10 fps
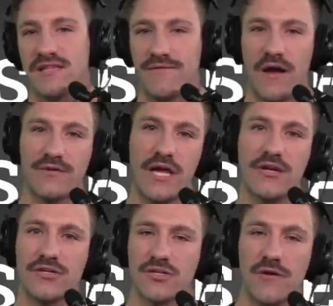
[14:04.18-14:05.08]
to
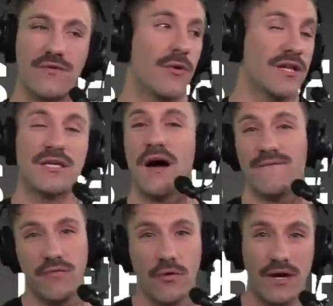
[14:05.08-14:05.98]
Foundation. So if you want a Tom
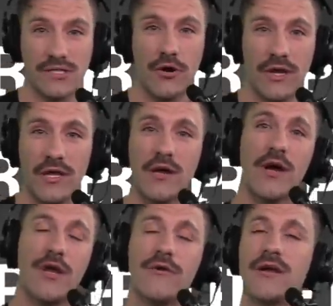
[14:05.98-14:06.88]
Flores hoodie,
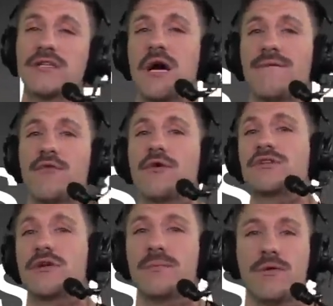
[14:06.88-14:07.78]
you can get a Tom
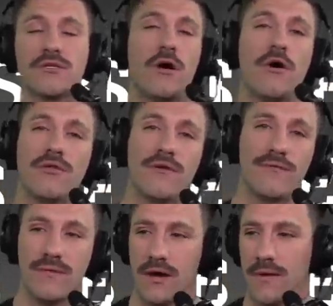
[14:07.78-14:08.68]
Flores hoodie. Plus, all the
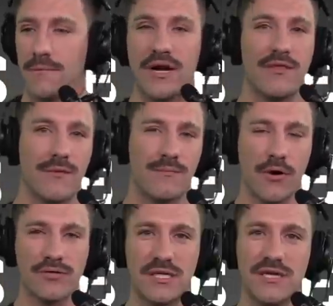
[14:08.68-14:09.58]
uh, money
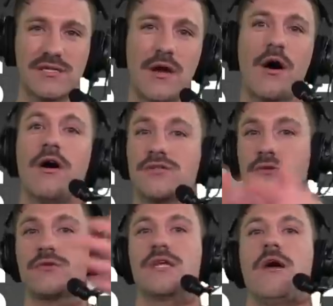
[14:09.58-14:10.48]
proceeds also
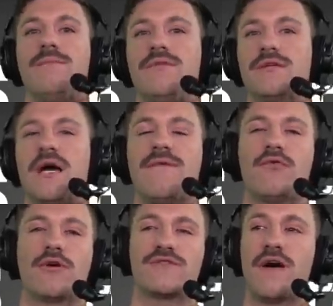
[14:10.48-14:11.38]
goes to help the Tom
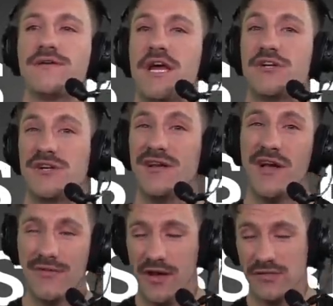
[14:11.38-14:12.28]
Flores Foundation.
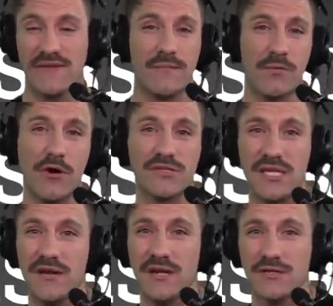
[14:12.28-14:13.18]
They also have a
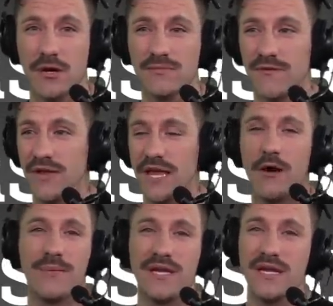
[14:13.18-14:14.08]
proceed in terms of like
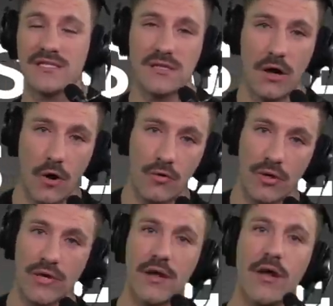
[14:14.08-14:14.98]
helping kids in Oakland,